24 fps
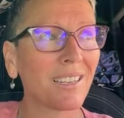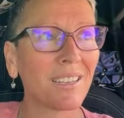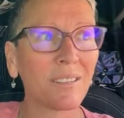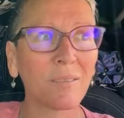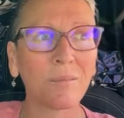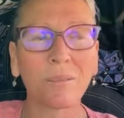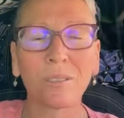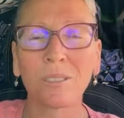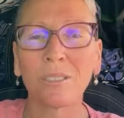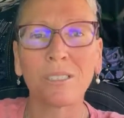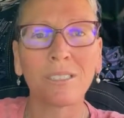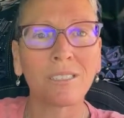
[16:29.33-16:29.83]
It
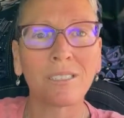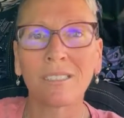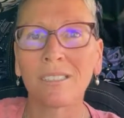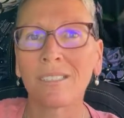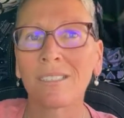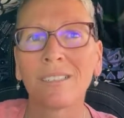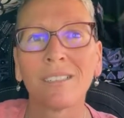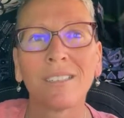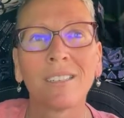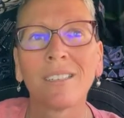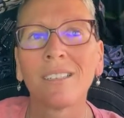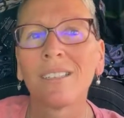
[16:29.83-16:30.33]
was just
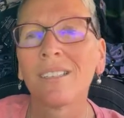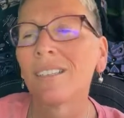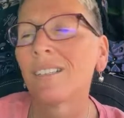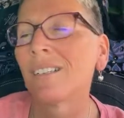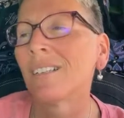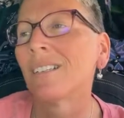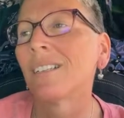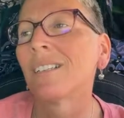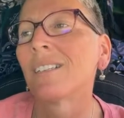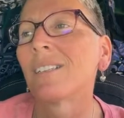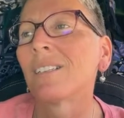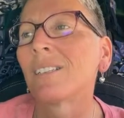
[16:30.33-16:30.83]

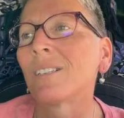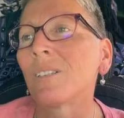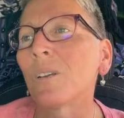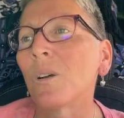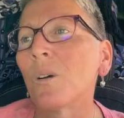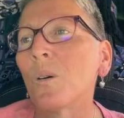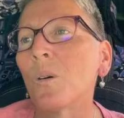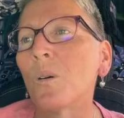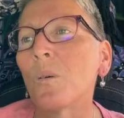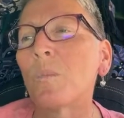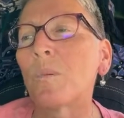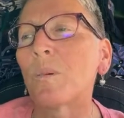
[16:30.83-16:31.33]

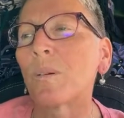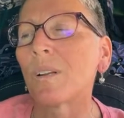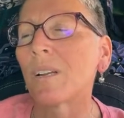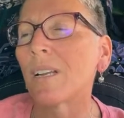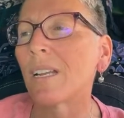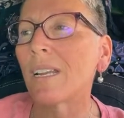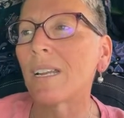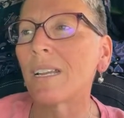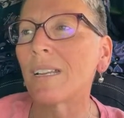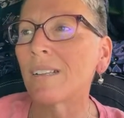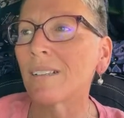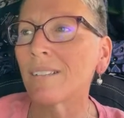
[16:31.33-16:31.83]
so
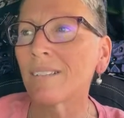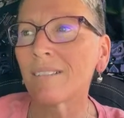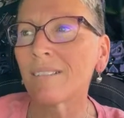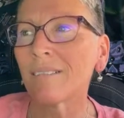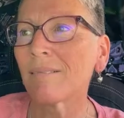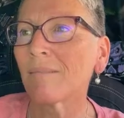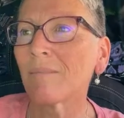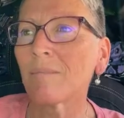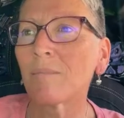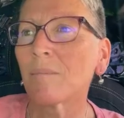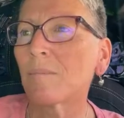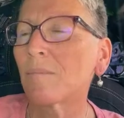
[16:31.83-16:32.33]
pretty,
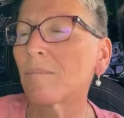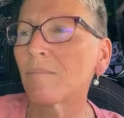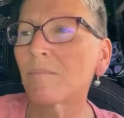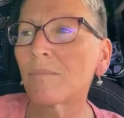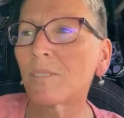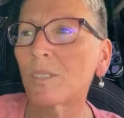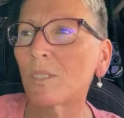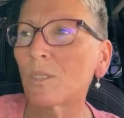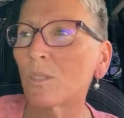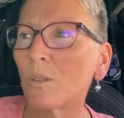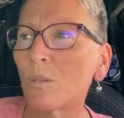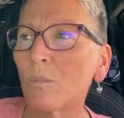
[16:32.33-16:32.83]

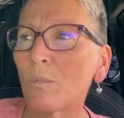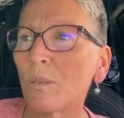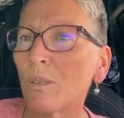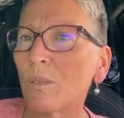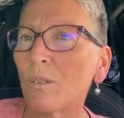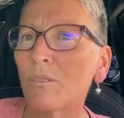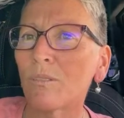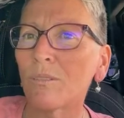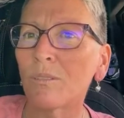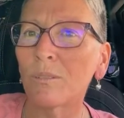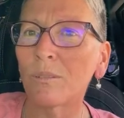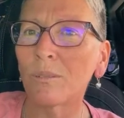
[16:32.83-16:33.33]
so
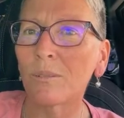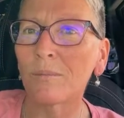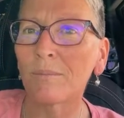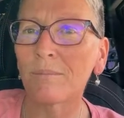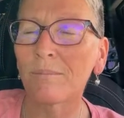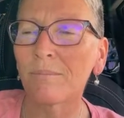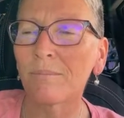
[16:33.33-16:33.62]
beautiful.